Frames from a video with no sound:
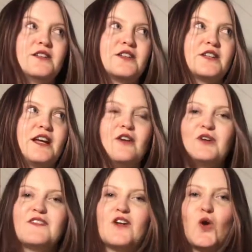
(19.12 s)
can now
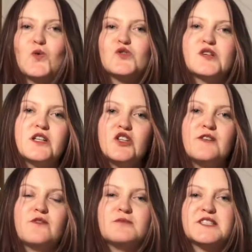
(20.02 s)
read the whole trilogy
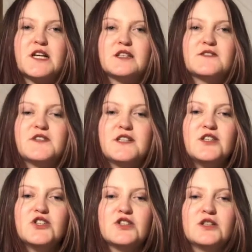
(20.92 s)
from start to
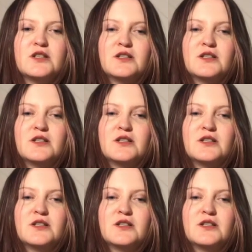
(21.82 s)
finish.